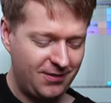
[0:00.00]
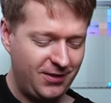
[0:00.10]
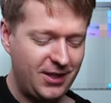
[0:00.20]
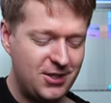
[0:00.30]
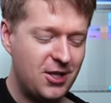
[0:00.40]

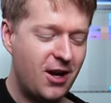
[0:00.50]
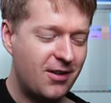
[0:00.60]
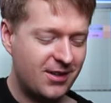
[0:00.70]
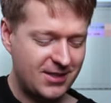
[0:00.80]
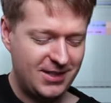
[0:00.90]
very
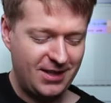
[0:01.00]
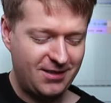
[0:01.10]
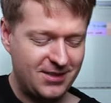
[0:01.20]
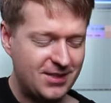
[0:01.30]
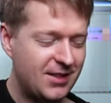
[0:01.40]
jarring
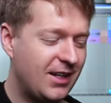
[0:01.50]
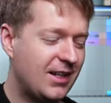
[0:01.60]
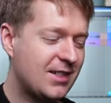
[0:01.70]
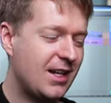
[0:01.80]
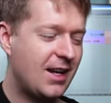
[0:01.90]
sound.
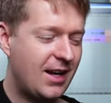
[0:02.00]
And